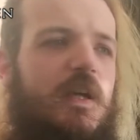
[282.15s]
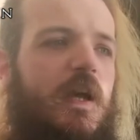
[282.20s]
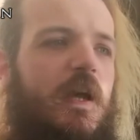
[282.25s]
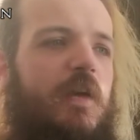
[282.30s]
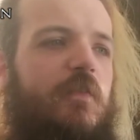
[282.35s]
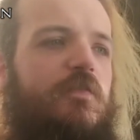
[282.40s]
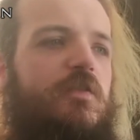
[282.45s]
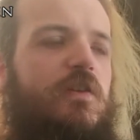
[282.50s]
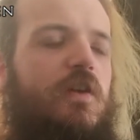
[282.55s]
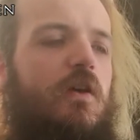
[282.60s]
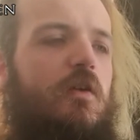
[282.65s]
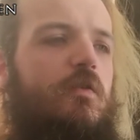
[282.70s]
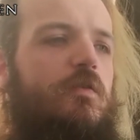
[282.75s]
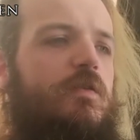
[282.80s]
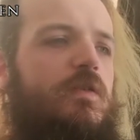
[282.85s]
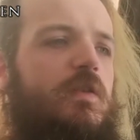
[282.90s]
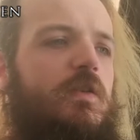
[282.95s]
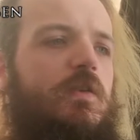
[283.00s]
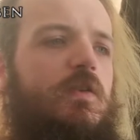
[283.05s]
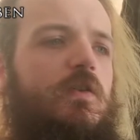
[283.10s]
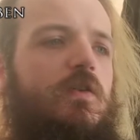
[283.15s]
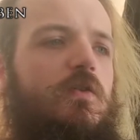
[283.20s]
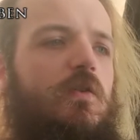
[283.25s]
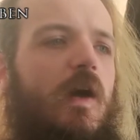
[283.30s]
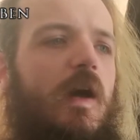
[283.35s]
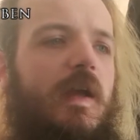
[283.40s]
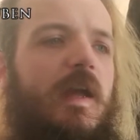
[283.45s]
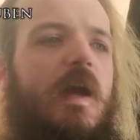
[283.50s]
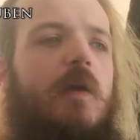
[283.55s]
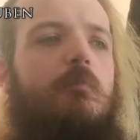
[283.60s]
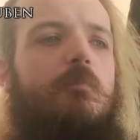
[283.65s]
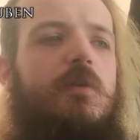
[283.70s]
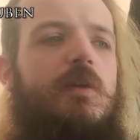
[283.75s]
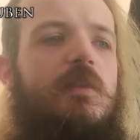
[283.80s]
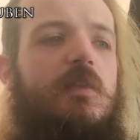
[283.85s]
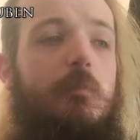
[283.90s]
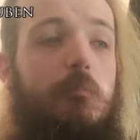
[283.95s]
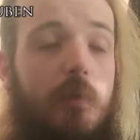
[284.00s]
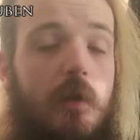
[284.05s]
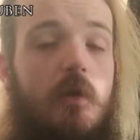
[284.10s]
If you go to I Can't
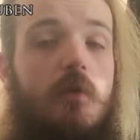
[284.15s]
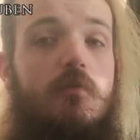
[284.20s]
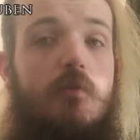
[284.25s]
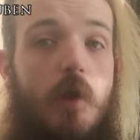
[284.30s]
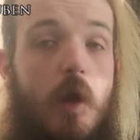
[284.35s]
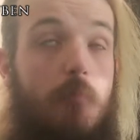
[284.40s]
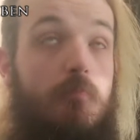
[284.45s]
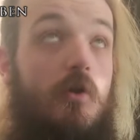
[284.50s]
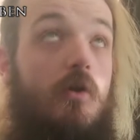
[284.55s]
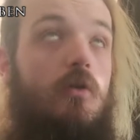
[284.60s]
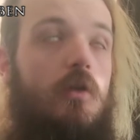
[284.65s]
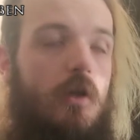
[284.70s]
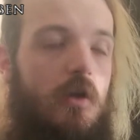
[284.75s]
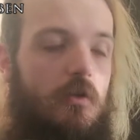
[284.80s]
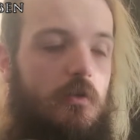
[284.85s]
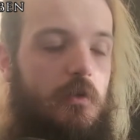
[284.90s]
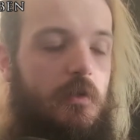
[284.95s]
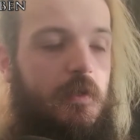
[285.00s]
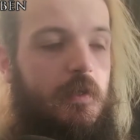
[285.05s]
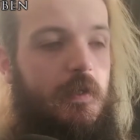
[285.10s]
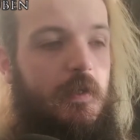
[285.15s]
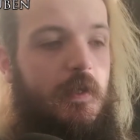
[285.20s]
Breathe, the prologue,